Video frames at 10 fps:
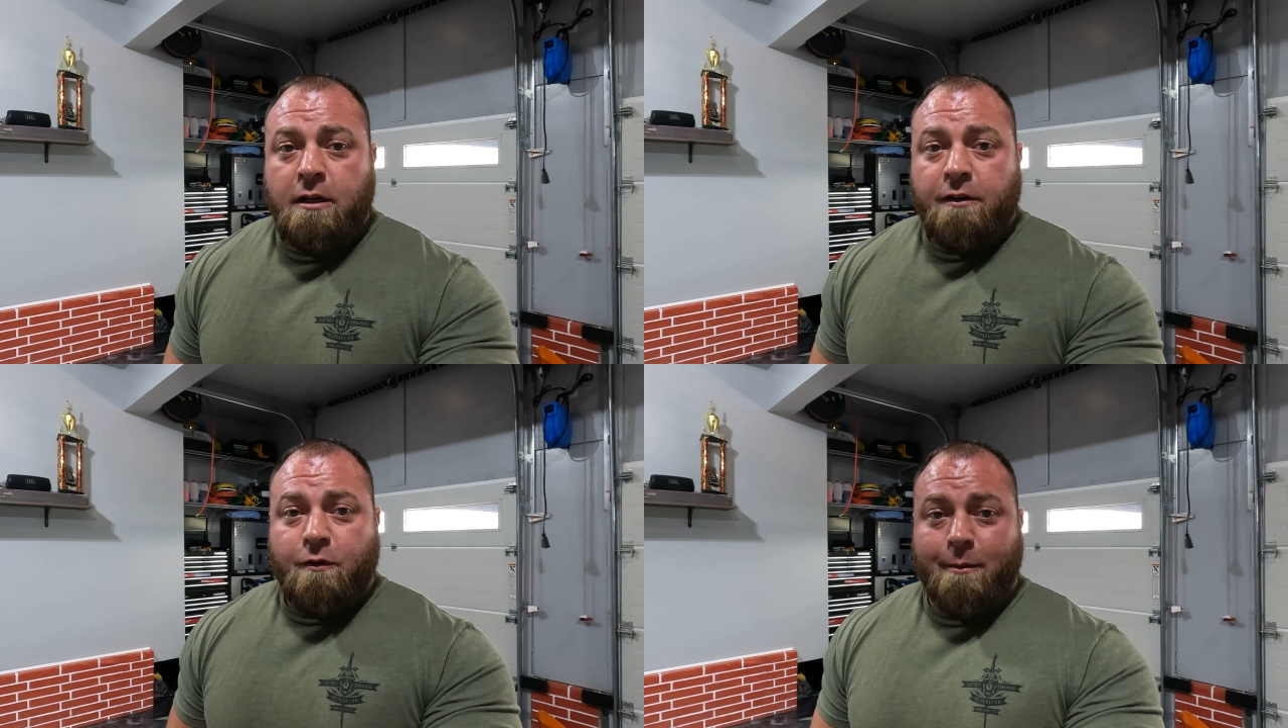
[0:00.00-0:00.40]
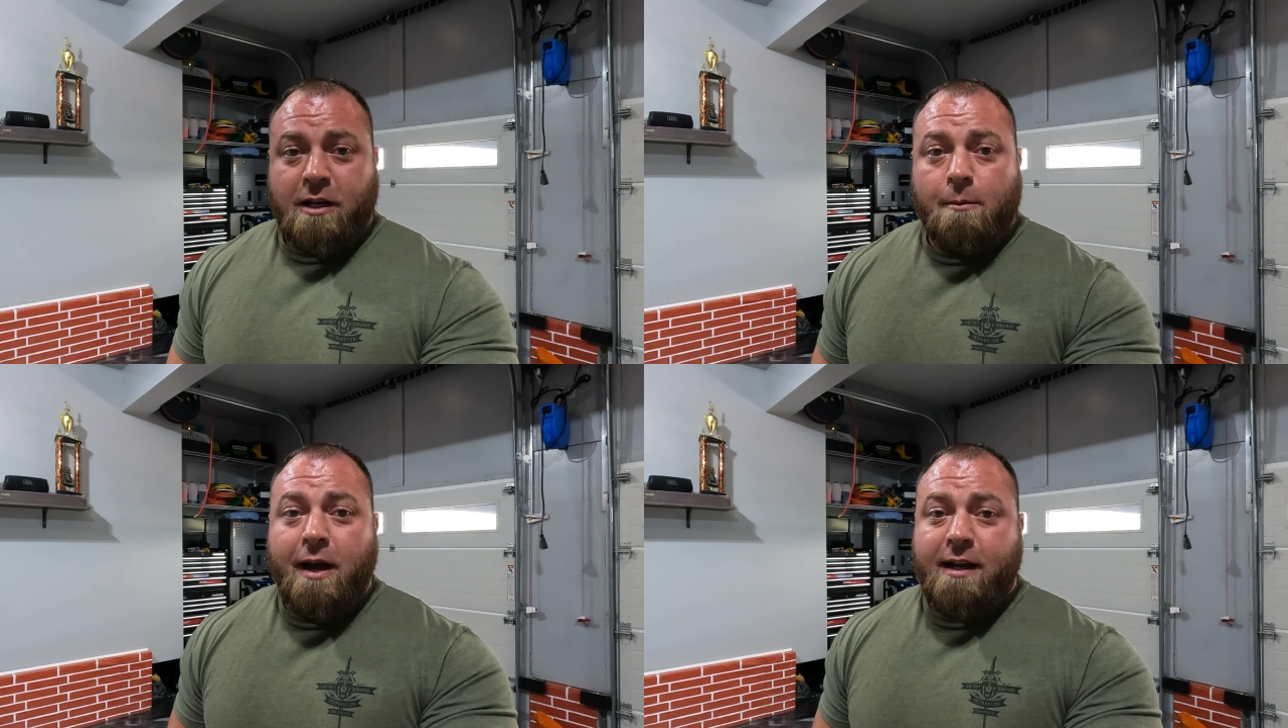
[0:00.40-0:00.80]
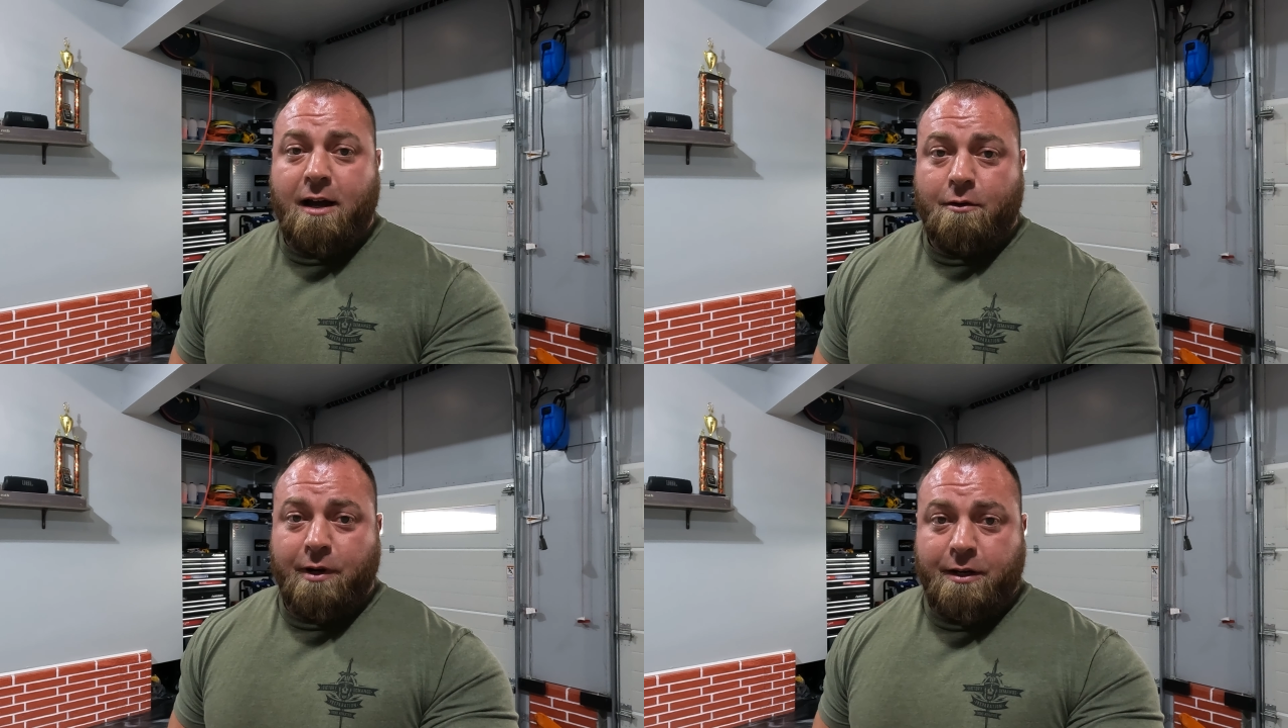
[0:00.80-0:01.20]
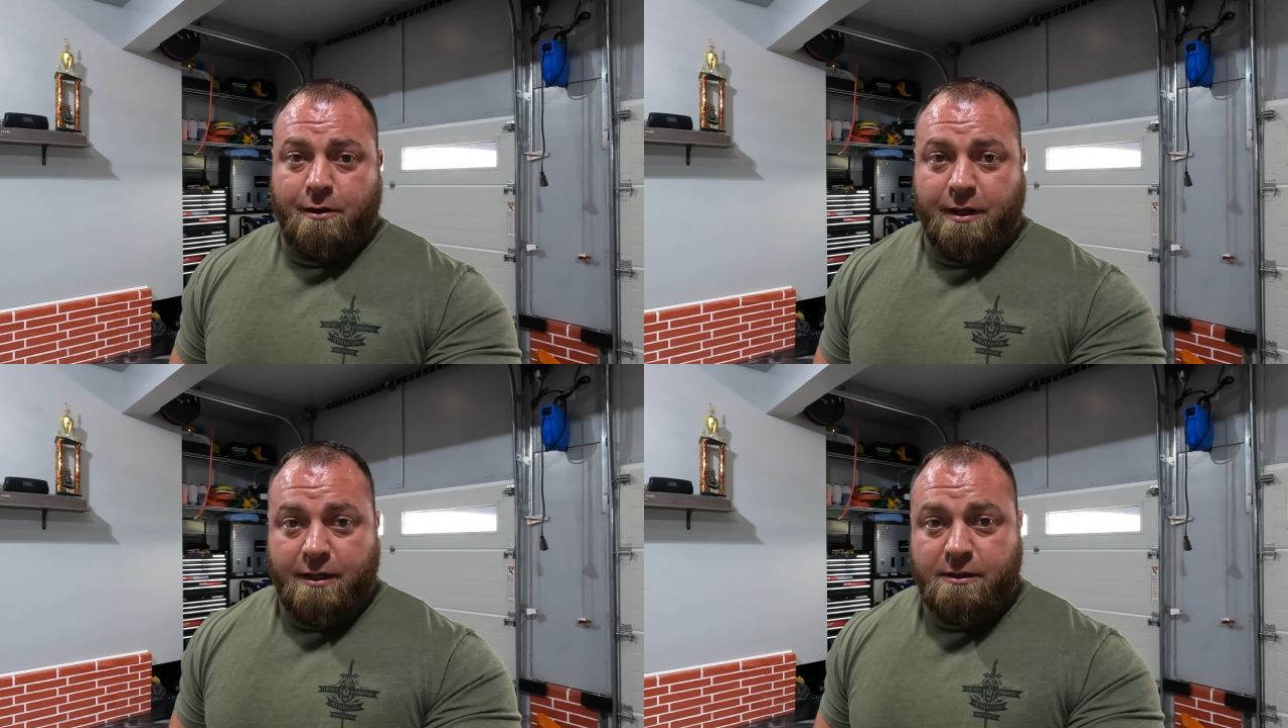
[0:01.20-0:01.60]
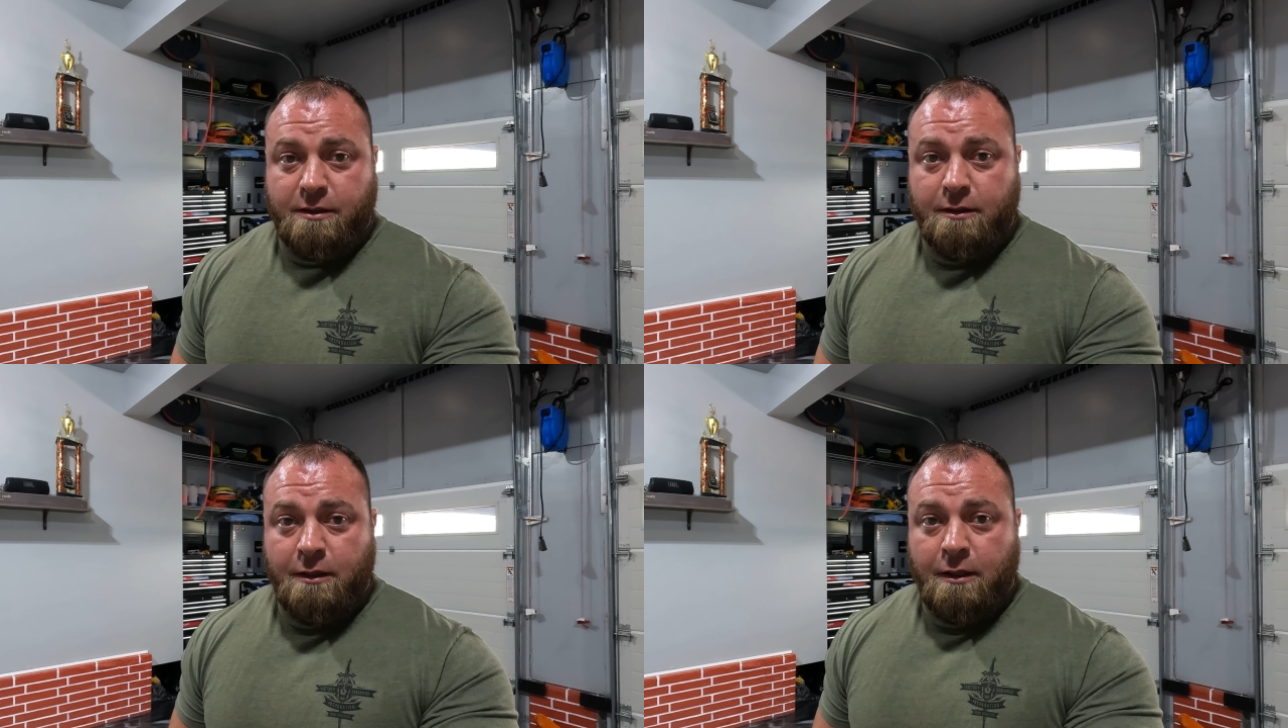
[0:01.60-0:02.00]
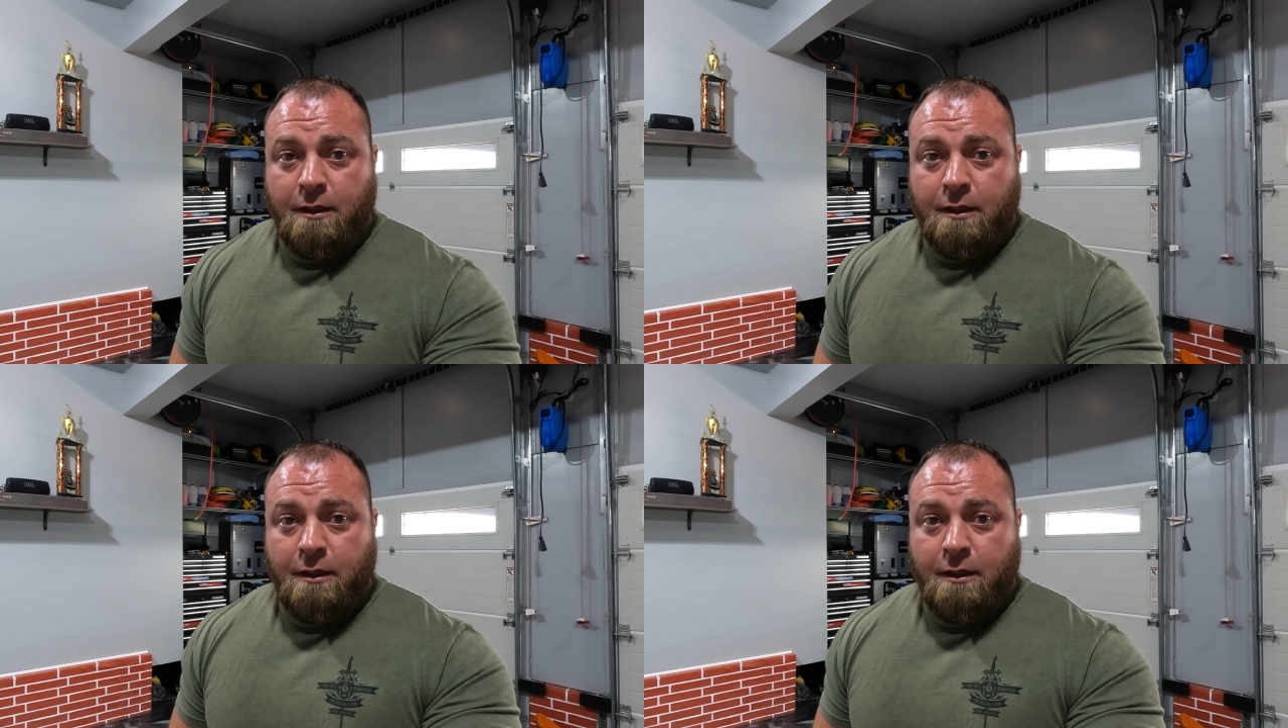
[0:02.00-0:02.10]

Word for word: for him to come back out and redo this.